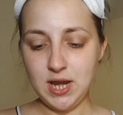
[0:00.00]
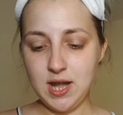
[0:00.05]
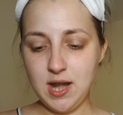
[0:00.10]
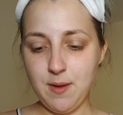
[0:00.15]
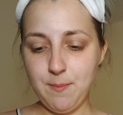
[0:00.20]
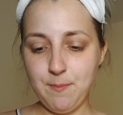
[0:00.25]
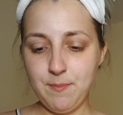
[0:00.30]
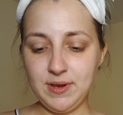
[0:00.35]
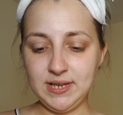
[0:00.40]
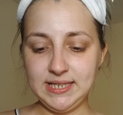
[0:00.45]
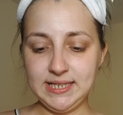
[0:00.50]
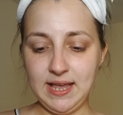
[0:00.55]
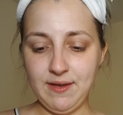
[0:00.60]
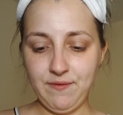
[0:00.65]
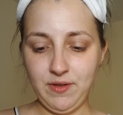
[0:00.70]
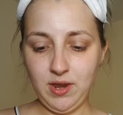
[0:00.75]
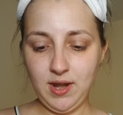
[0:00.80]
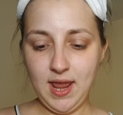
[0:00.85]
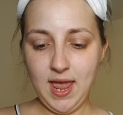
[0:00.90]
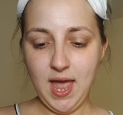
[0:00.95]
number
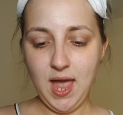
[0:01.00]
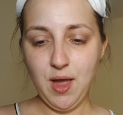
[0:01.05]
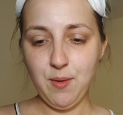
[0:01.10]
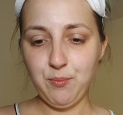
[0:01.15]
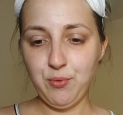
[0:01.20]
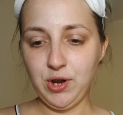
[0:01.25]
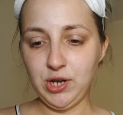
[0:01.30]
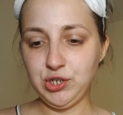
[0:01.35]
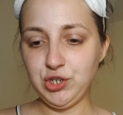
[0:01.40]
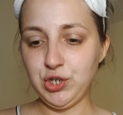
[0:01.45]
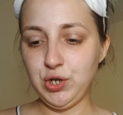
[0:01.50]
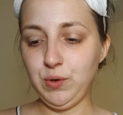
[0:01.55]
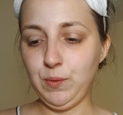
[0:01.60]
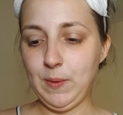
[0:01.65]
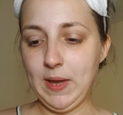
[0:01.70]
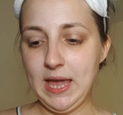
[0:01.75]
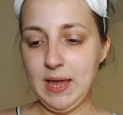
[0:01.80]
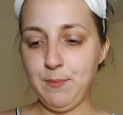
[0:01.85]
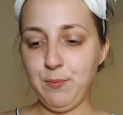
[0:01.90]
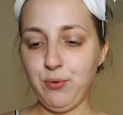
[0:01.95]
7 Airbrush
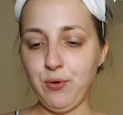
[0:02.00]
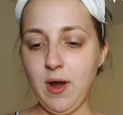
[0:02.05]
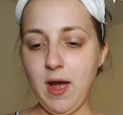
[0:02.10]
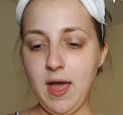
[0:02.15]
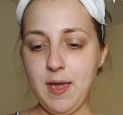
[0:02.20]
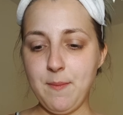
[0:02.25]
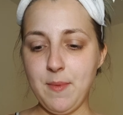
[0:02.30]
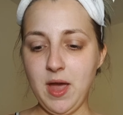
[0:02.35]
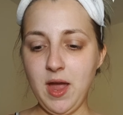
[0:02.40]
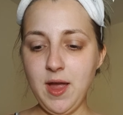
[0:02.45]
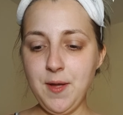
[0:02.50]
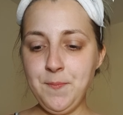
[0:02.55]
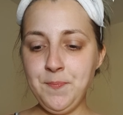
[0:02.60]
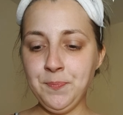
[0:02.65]
Away Primer.